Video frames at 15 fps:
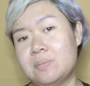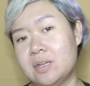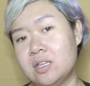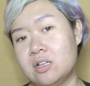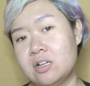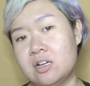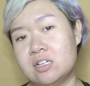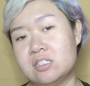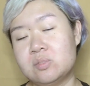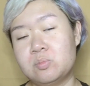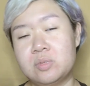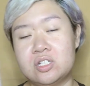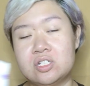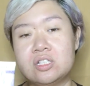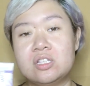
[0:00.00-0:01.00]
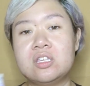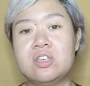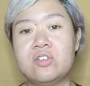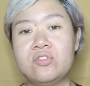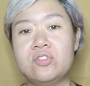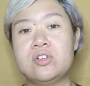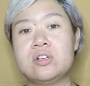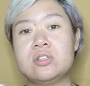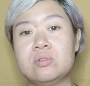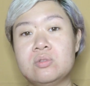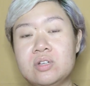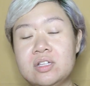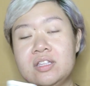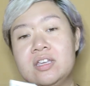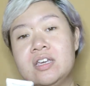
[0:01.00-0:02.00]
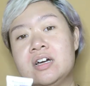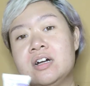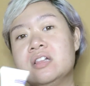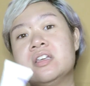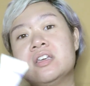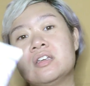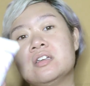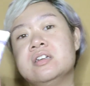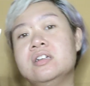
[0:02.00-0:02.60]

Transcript: better, especially if you're an oily gal. Like,